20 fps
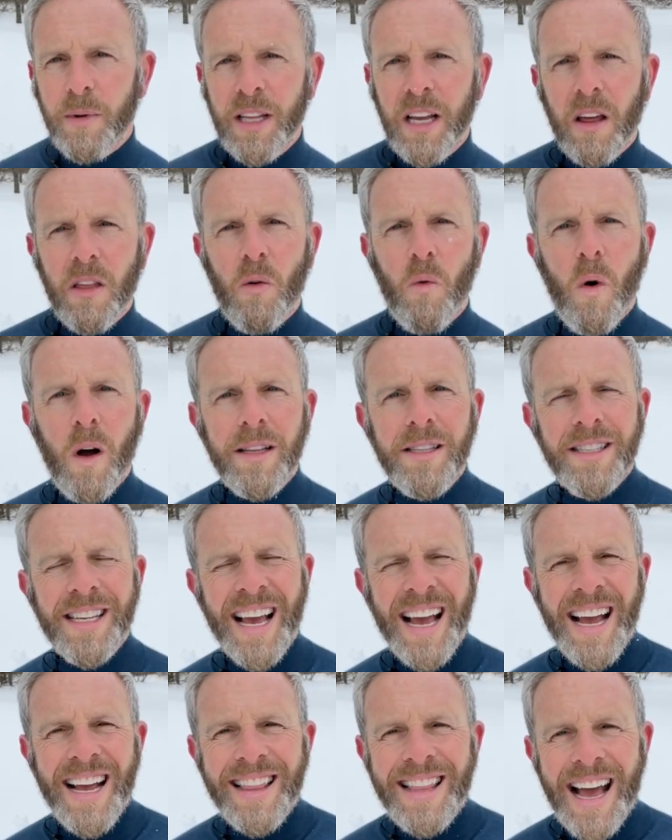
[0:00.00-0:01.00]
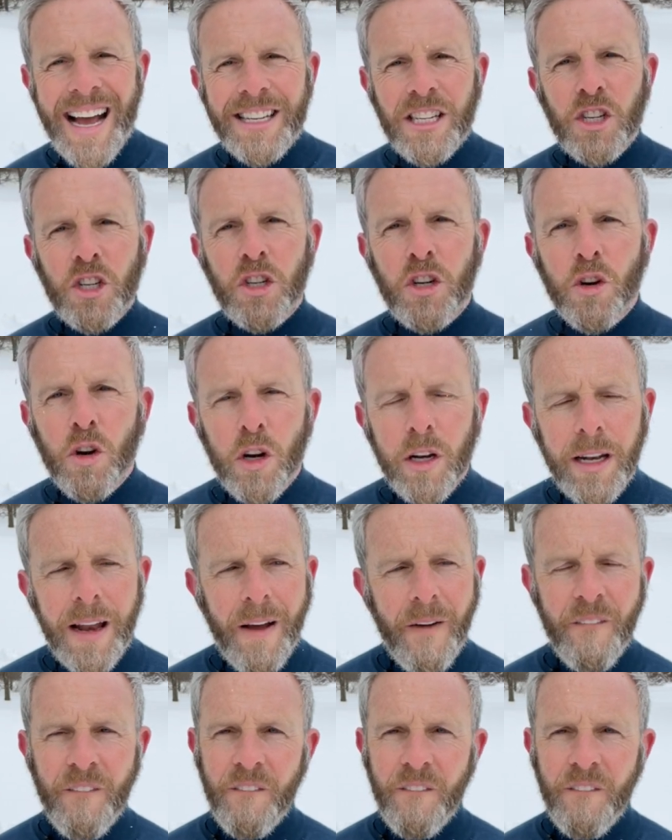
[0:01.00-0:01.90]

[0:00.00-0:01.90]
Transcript: of the other ones that should